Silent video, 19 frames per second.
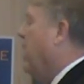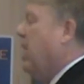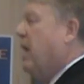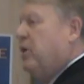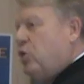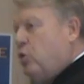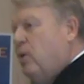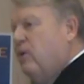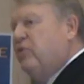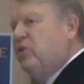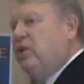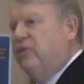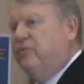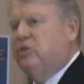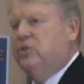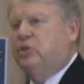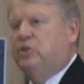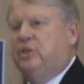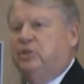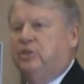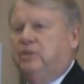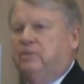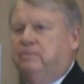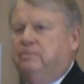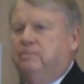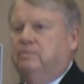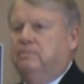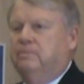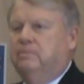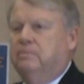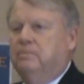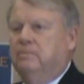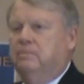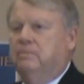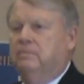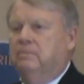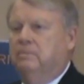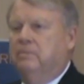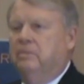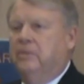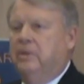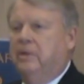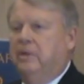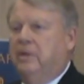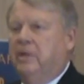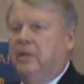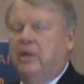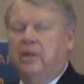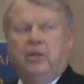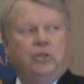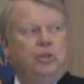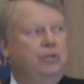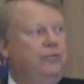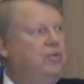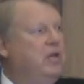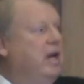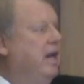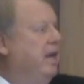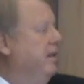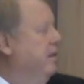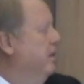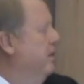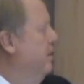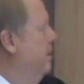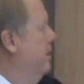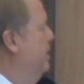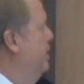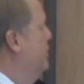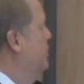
And you have a tough decision. You've got